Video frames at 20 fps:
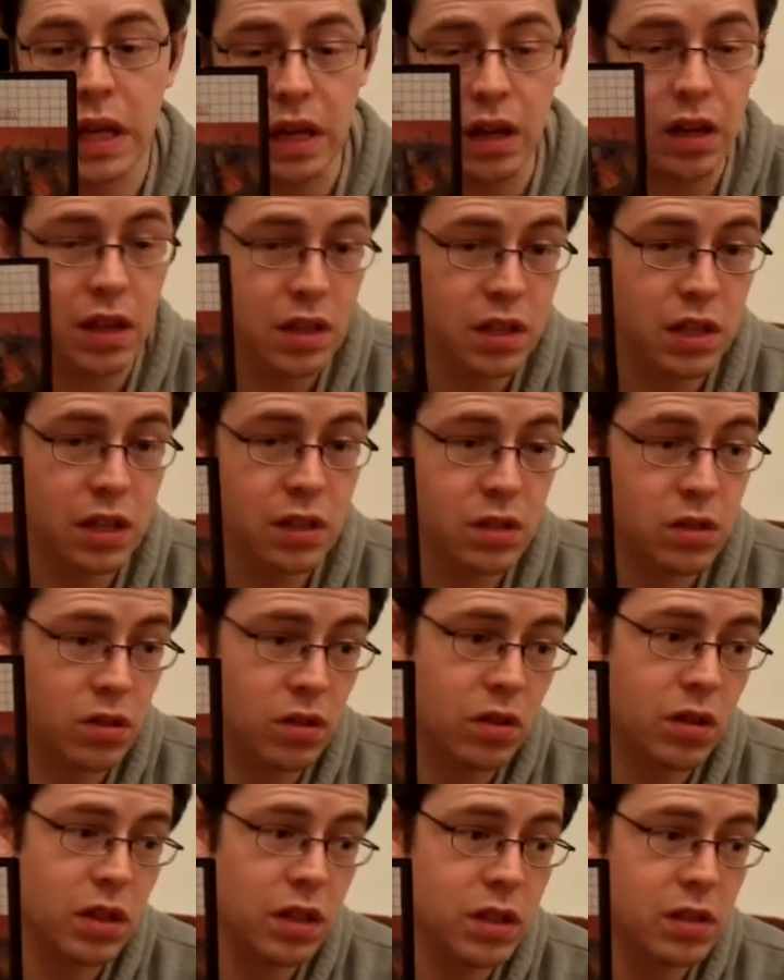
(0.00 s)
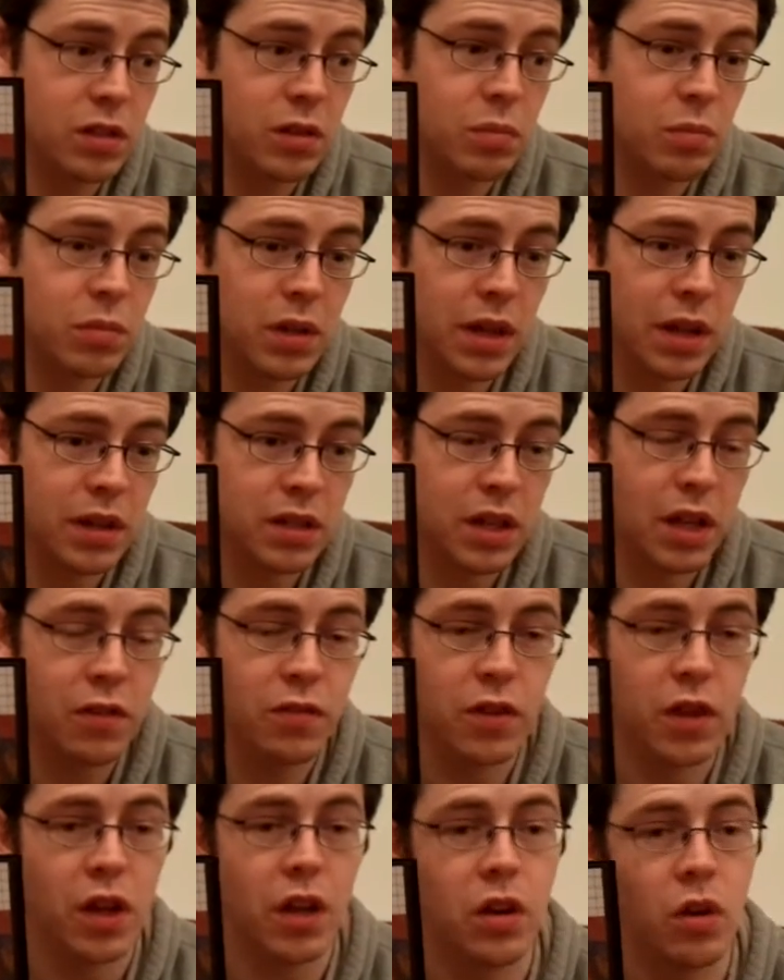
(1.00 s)
It's certainly something that
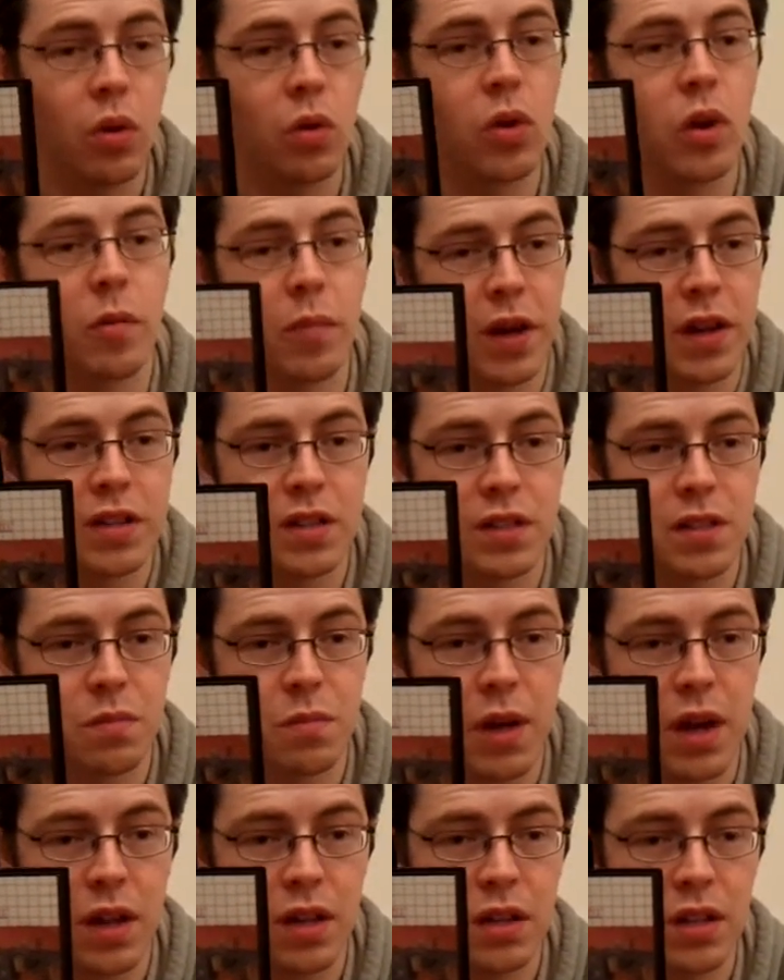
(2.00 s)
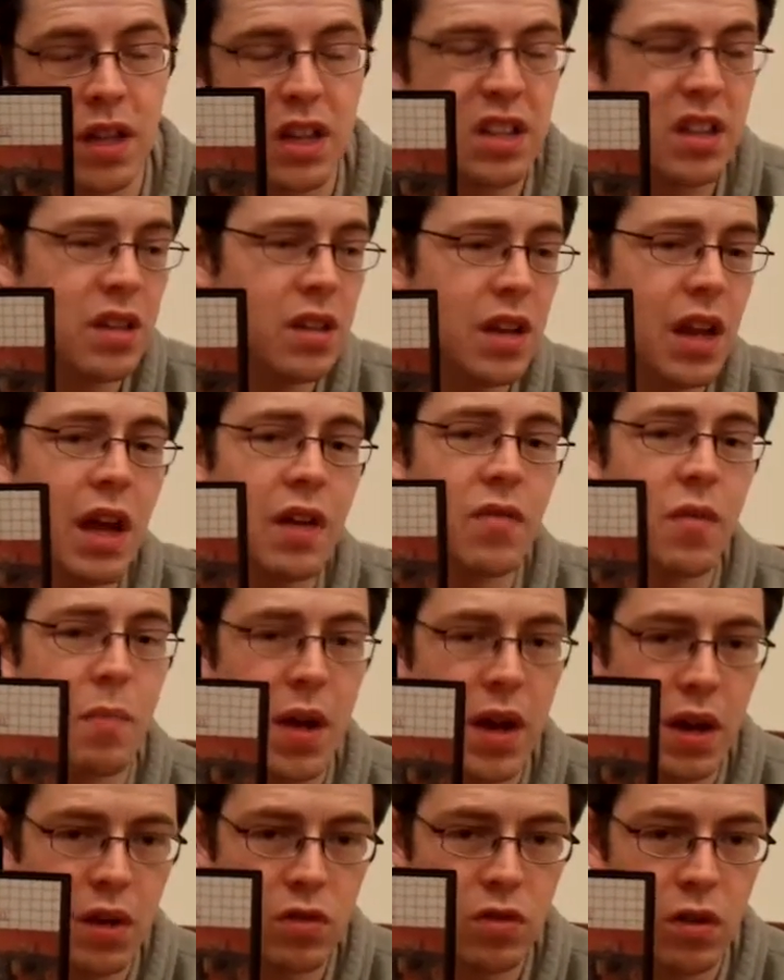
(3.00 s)
if you had owned a Master System back in the day and you didn't have a
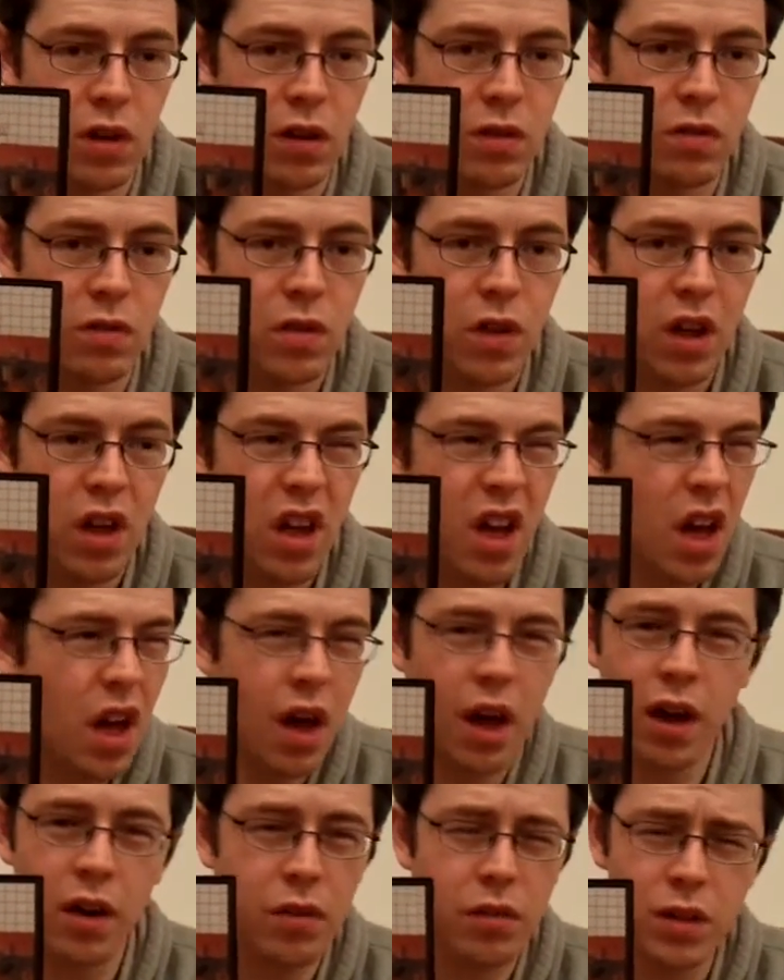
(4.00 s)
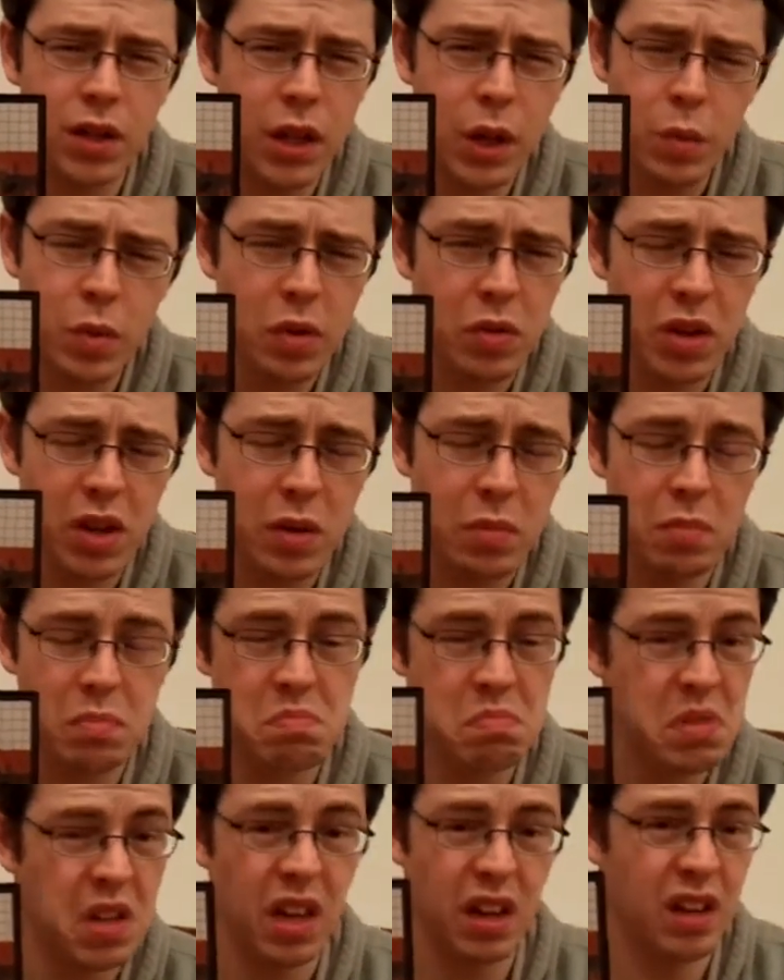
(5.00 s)
Mega Drive, I don't think you'd be
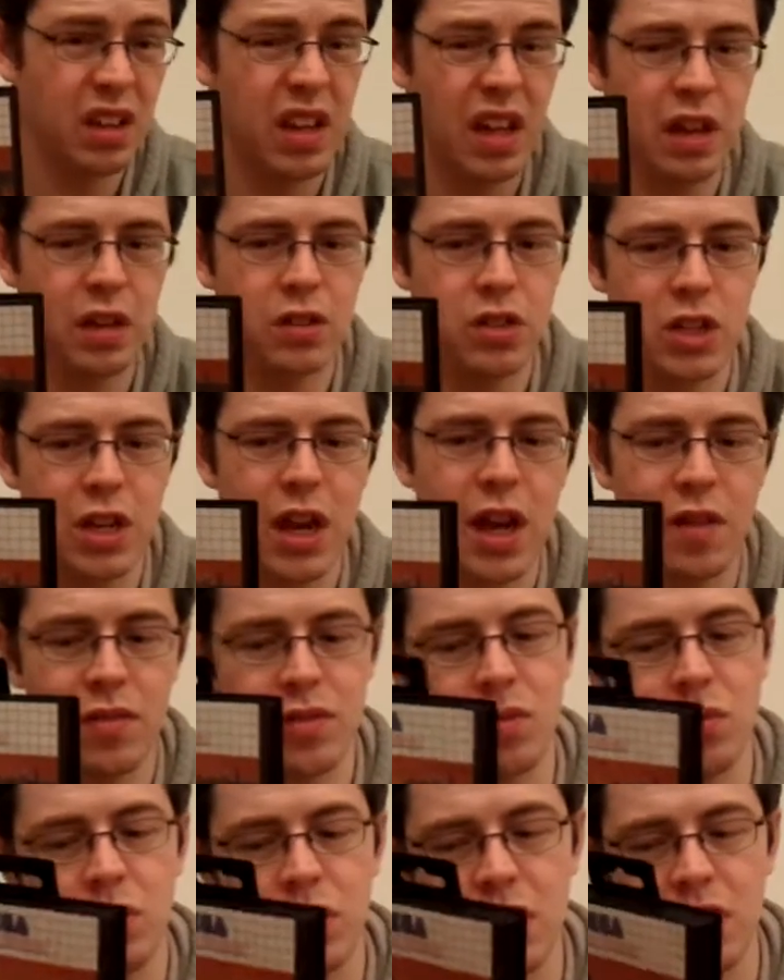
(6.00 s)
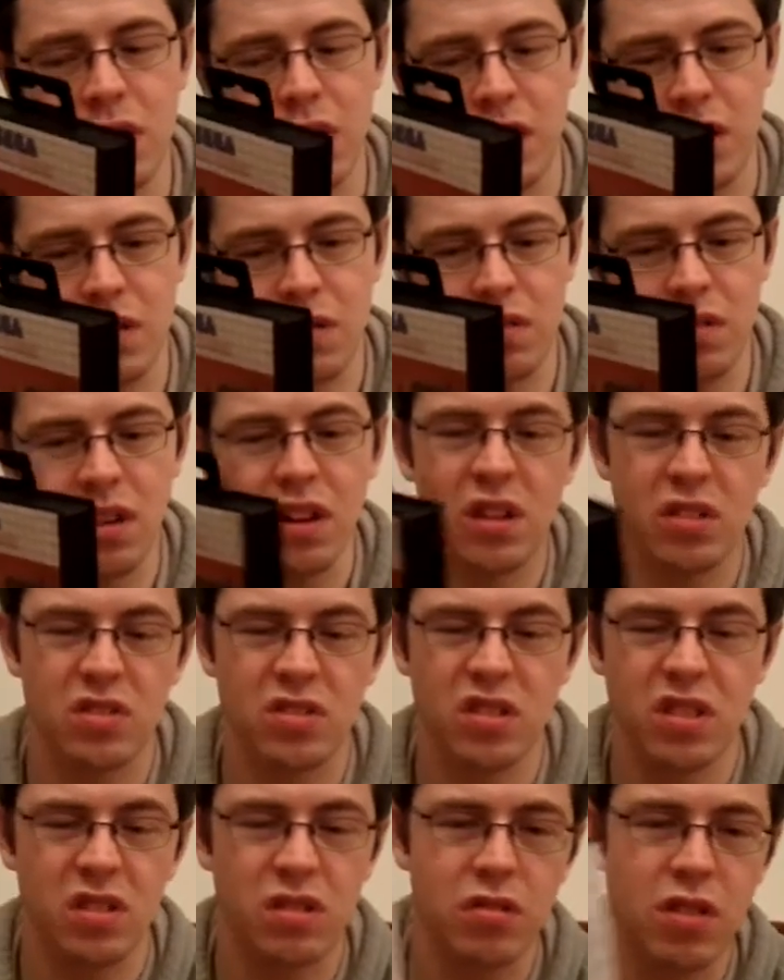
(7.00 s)
really kind of getting shafted with it's
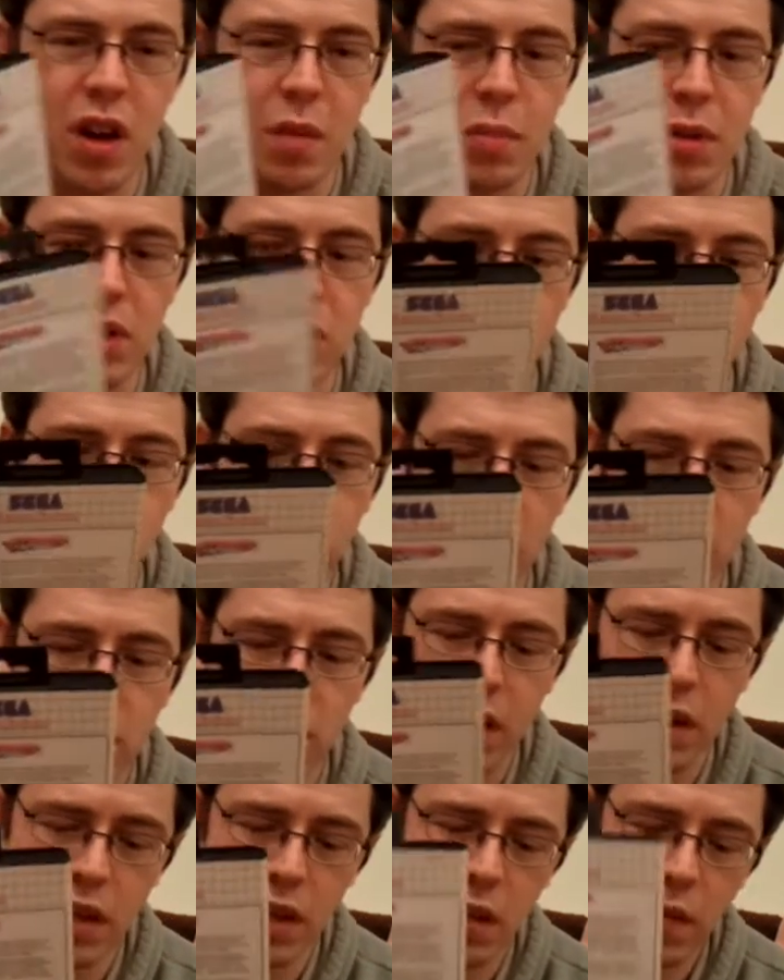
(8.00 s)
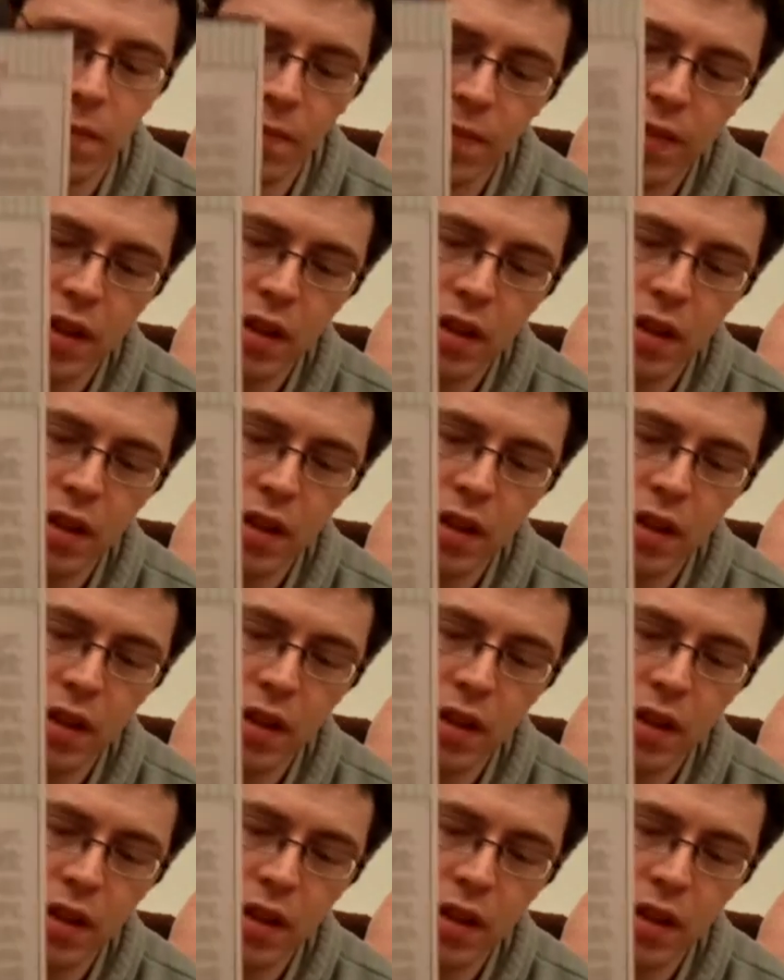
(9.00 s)
just a crappy throwaway title.